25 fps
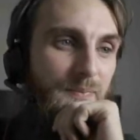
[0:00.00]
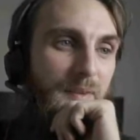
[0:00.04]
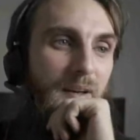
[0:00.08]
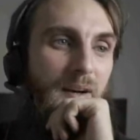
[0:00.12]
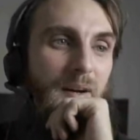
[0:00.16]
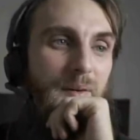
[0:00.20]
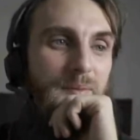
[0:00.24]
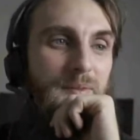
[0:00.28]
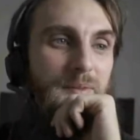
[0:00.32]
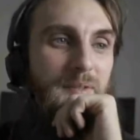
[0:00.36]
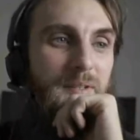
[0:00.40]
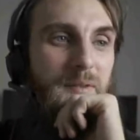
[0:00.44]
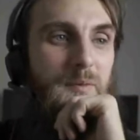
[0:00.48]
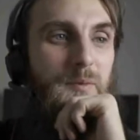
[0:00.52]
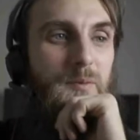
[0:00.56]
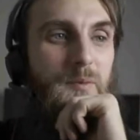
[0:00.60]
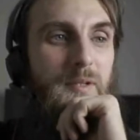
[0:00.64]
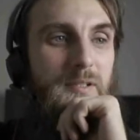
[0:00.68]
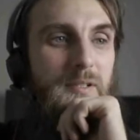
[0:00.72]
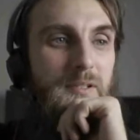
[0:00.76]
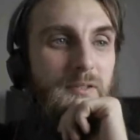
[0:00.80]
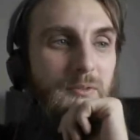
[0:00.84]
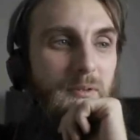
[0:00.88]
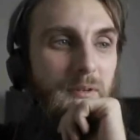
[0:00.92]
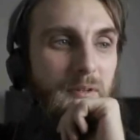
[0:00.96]
Alhamdulillah, we
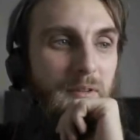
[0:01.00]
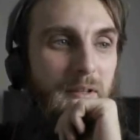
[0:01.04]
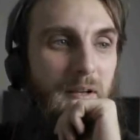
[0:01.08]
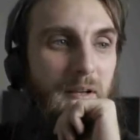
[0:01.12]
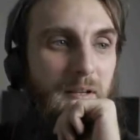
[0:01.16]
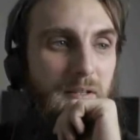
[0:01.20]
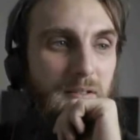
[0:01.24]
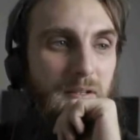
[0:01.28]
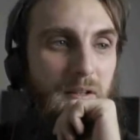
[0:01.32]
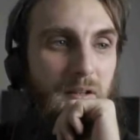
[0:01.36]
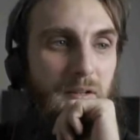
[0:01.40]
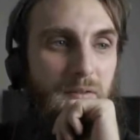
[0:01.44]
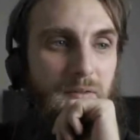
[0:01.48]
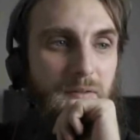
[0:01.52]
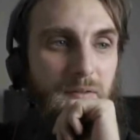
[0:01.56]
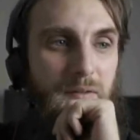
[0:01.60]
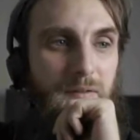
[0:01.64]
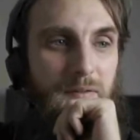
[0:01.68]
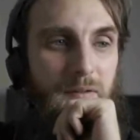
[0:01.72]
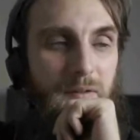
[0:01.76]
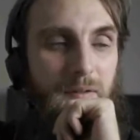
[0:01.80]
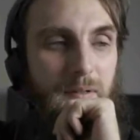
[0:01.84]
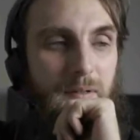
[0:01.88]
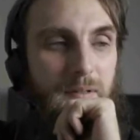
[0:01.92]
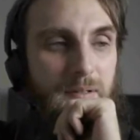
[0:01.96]
raised $300,000 for the
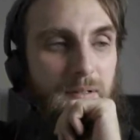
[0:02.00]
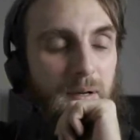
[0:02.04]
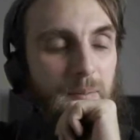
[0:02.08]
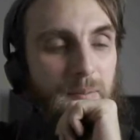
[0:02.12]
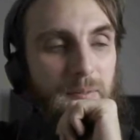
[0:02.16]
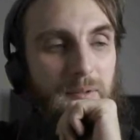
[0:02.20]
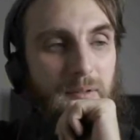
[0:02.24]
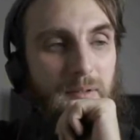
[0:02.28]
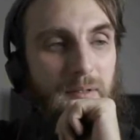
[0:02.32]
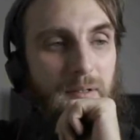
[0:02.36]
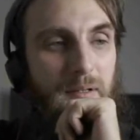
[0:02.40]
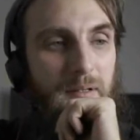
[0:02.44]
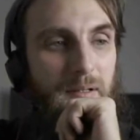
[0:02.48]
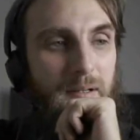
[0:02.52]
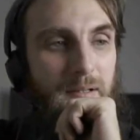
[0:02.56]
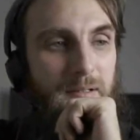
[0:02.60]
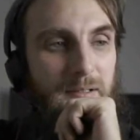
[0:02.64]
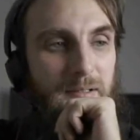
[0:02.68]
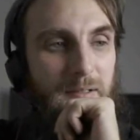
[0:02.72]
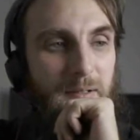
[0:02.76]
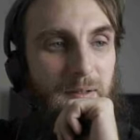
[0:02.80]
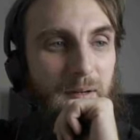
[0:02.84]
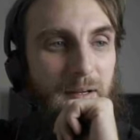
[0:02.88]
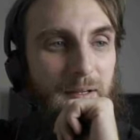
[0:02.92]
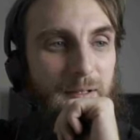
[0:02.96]
fundraiser. Alhamdulillah, Allah is
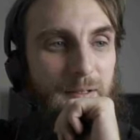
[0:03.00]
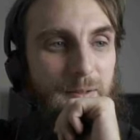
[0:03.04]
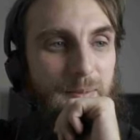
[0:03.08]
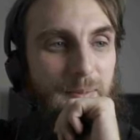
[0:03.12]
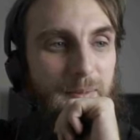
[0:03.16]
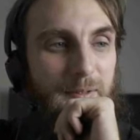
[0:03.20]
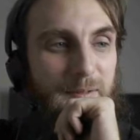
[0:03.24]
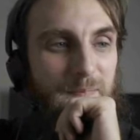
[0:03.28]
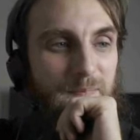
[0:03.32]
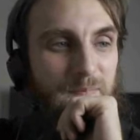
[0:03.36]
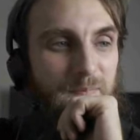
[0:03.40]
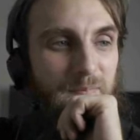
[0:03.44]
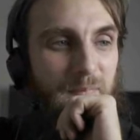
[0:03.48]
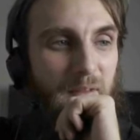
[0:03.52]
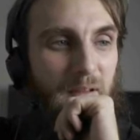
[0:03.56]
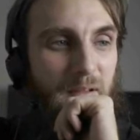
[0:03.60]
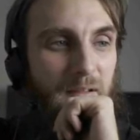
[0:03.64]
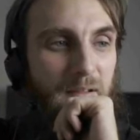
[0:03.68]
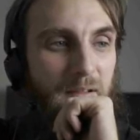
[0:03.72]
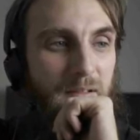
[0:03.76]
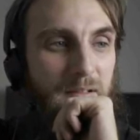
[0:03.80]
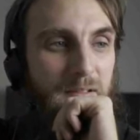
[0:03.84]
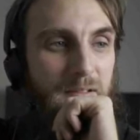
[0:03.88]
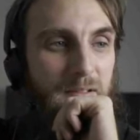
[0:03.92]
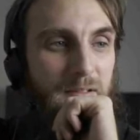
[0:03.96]
the greatest, man.
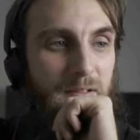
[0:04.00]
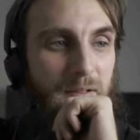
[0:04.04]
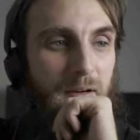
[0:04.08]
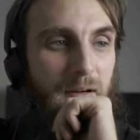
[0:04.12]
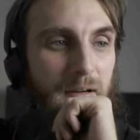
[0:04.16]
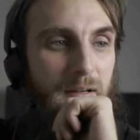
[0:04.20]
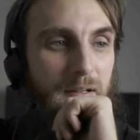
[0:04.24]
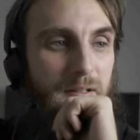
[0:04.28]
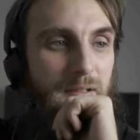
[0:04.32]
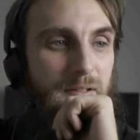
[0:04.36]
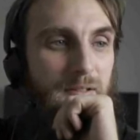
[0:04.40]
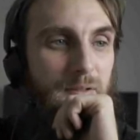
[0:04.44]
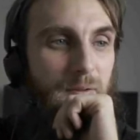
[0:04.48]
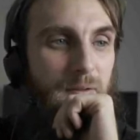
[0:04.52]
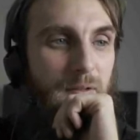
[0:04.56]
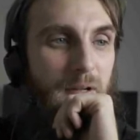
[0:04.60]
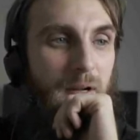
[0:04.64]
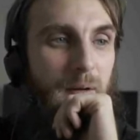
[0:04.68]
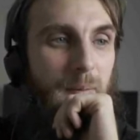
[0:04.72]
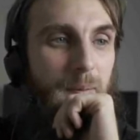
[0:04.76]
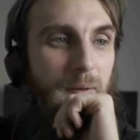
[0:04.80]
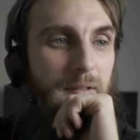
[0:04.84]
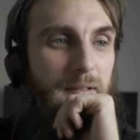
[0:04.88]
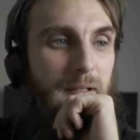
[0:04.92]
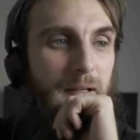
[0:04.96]
Allah is the greatest, no doubt
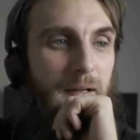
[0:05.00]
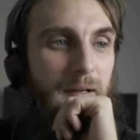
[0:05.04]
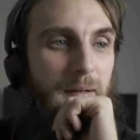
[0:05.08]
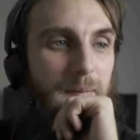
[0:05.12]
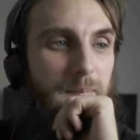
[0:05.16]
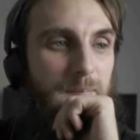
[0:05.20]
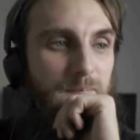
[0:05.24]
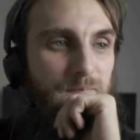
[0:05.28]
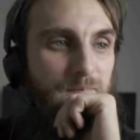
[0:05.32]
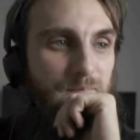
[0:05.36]
about that.